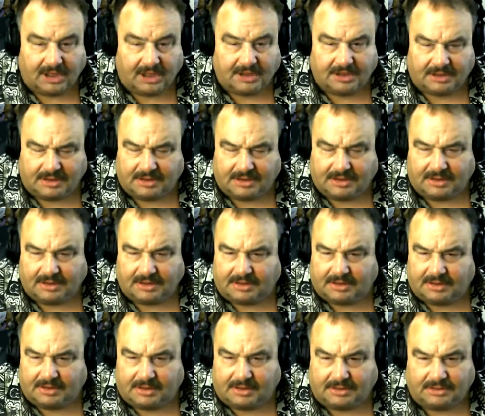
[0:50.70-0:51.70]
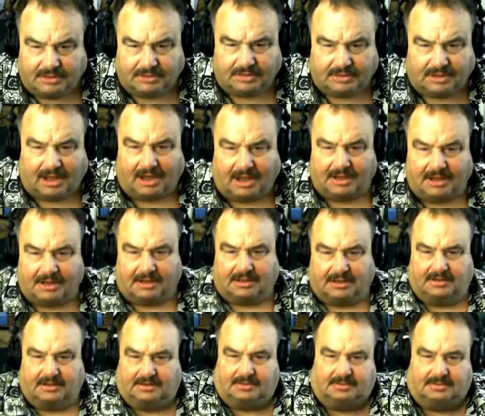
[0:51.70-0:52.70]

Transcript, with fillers: They're no longer